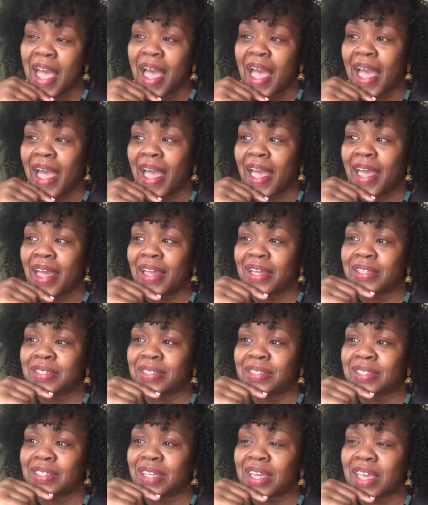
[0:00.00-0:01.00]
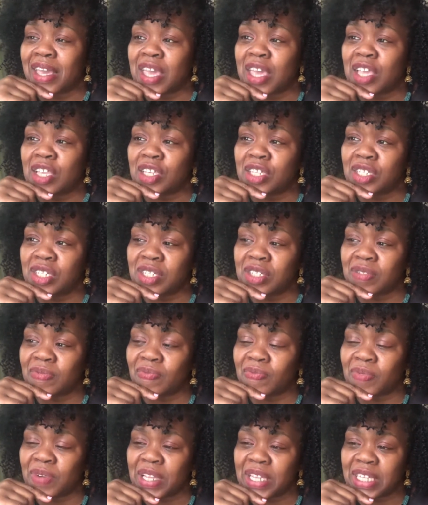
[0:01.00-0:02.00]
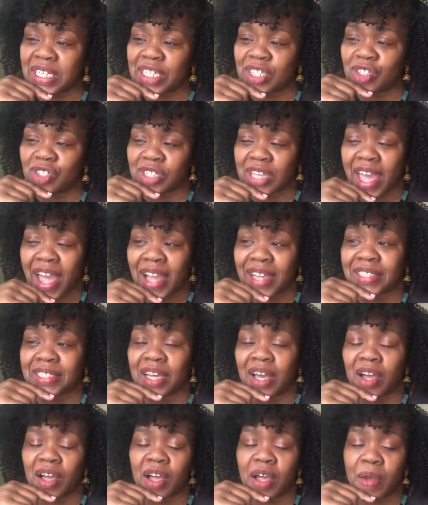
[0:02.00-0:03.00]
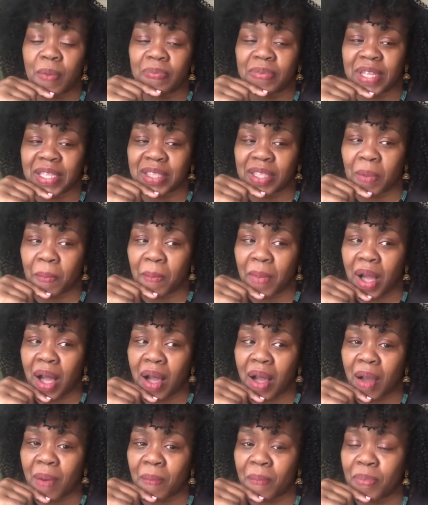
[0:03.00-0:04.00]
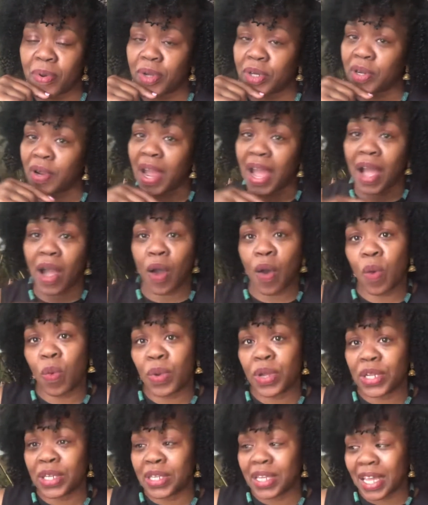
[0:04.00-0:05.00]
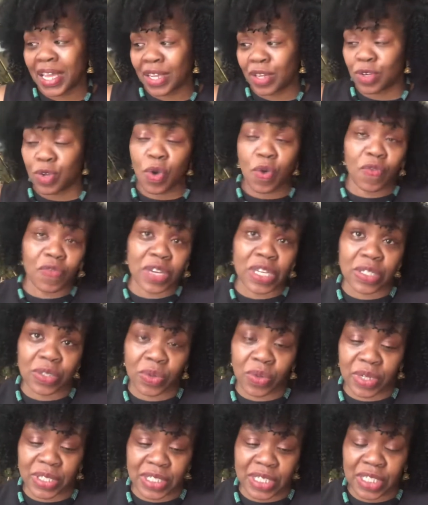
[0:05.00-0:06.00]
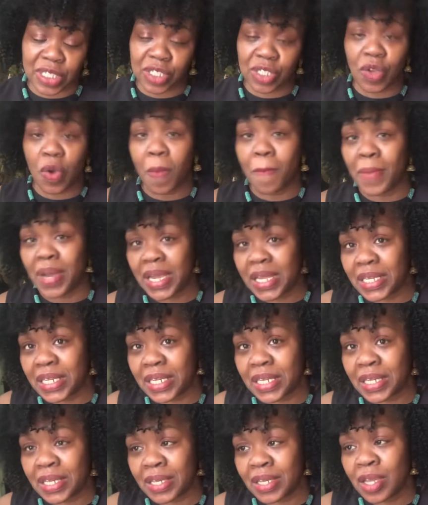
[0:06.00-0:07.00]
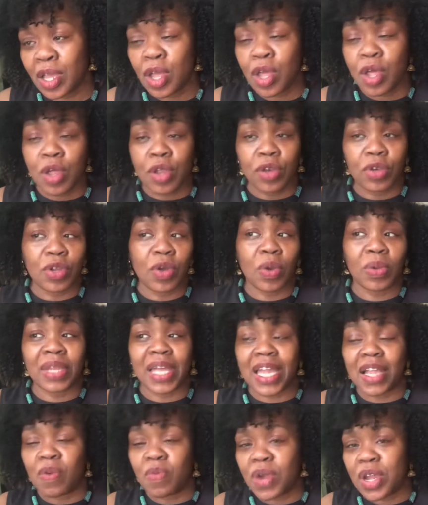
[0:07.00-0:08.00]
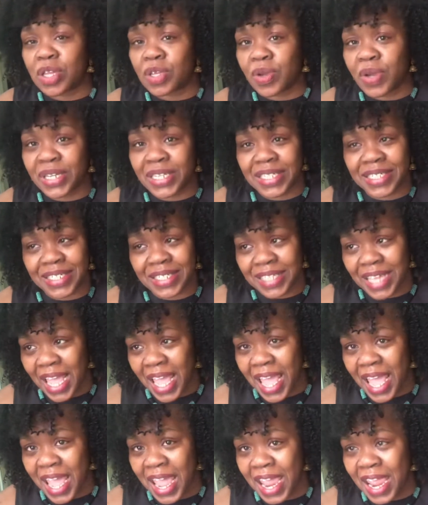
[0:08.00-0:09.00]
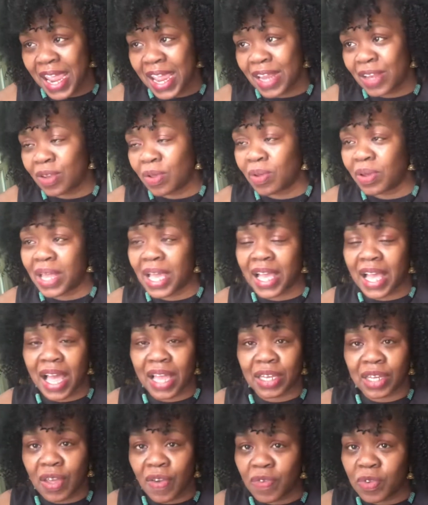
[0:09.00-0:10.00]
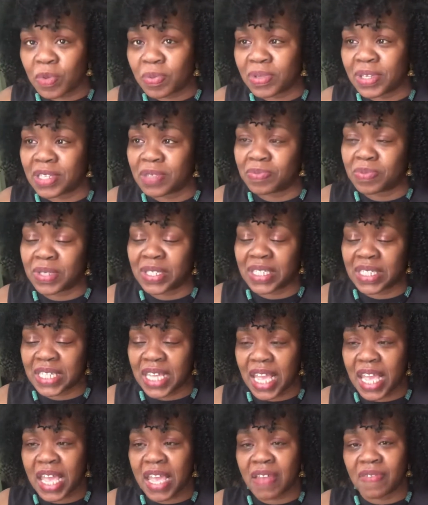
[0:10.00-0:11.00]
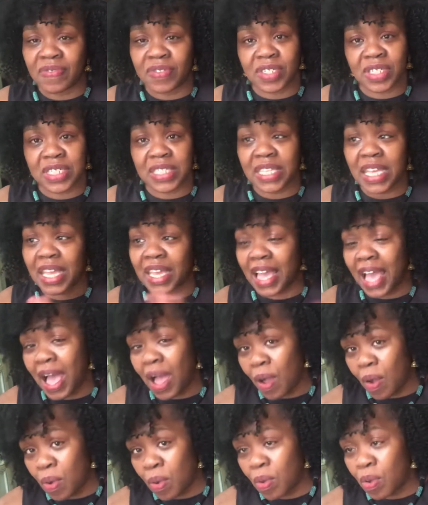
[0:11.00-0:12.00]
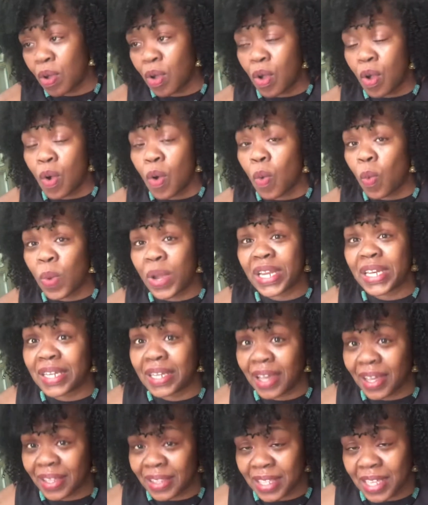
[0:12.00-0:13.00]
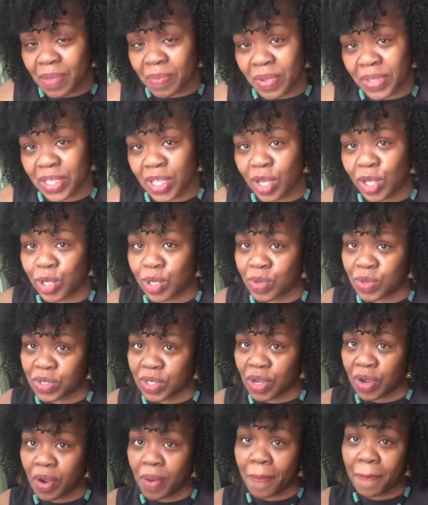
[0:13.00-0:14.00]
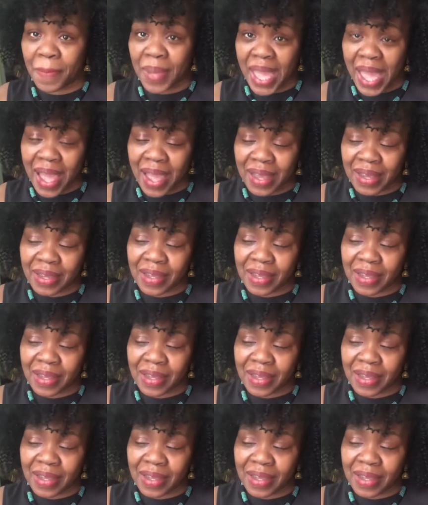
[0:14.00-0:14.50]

And it's just really jacked up that the mom put her out with like no resources, no money, no like where you gonna stay, no like I love you, please be safe, just like out with nothing but the clothes on her back.